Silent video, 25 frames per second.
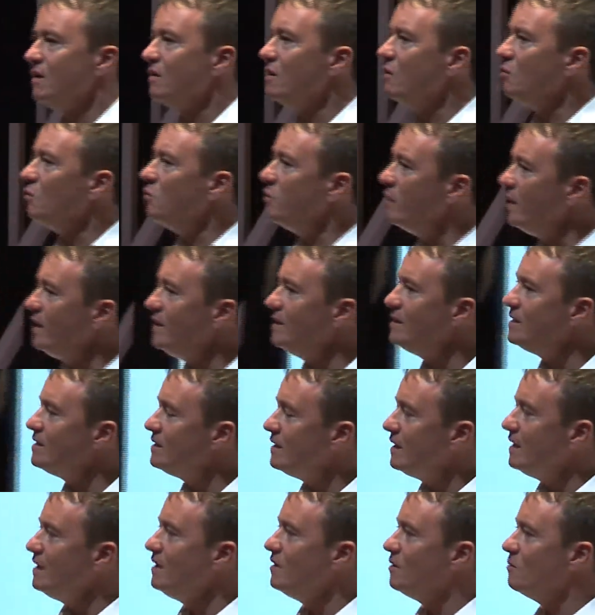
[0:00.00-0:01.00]
that we
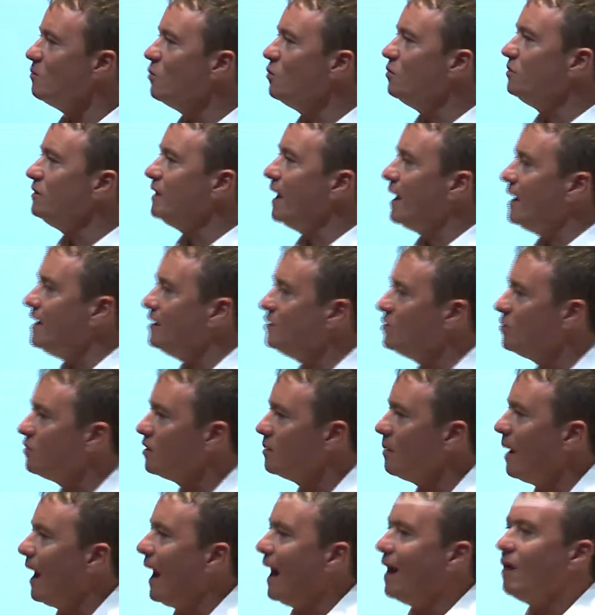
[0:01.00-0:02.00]
see them all day
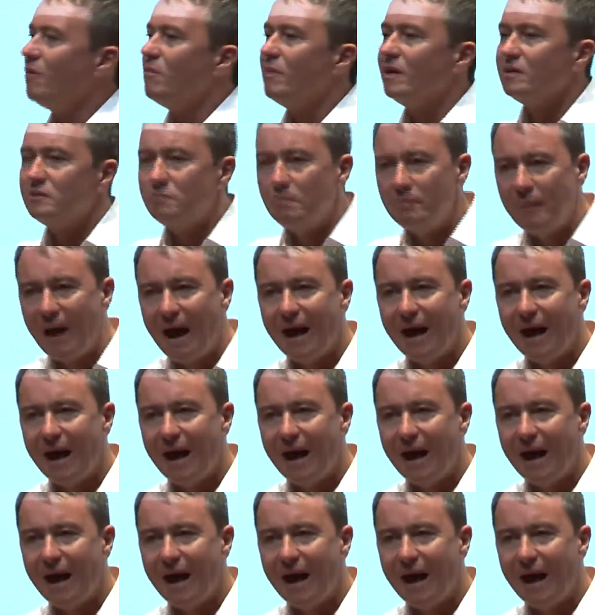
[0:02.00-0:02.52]
talking about how much